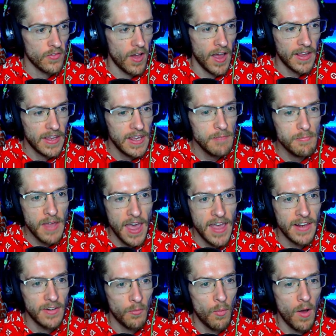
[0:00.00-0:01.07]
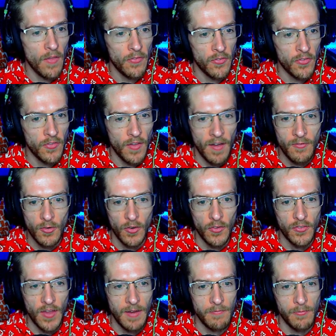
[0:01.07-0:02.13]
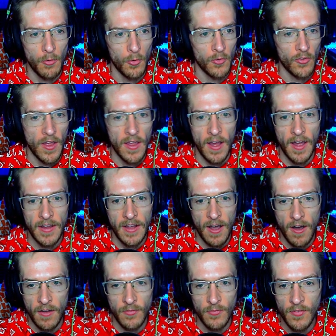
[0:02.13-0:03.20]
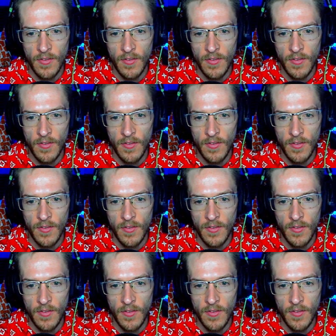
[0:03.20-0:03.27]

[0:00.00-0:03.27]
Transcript: I keep getting the ones that I've got the same for because I can't